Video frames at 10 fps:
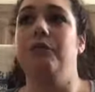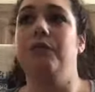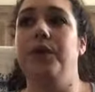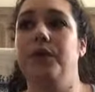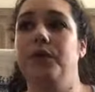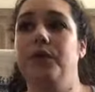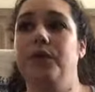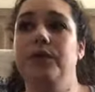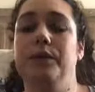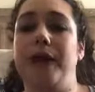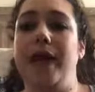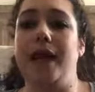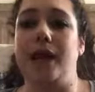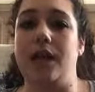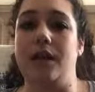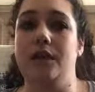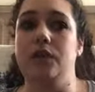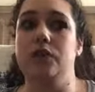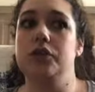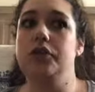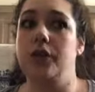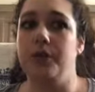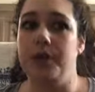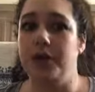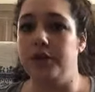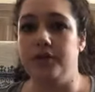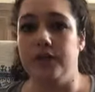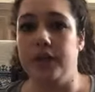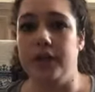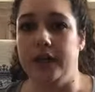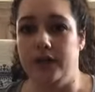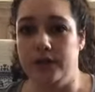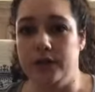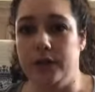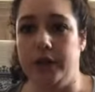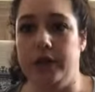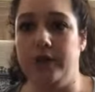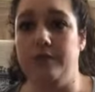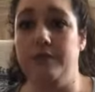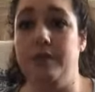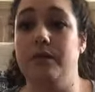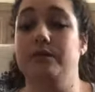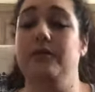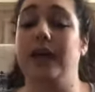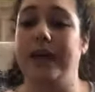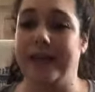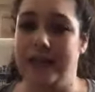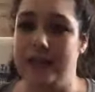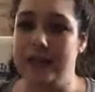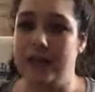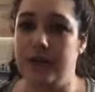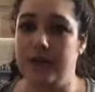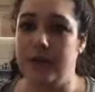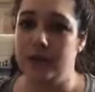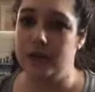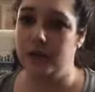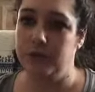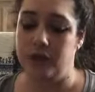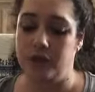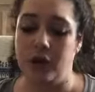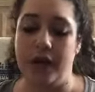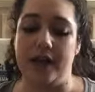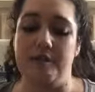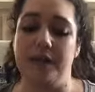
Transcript: But we were paying so much for a year's curriculum. Again, they send everything to you, which is great.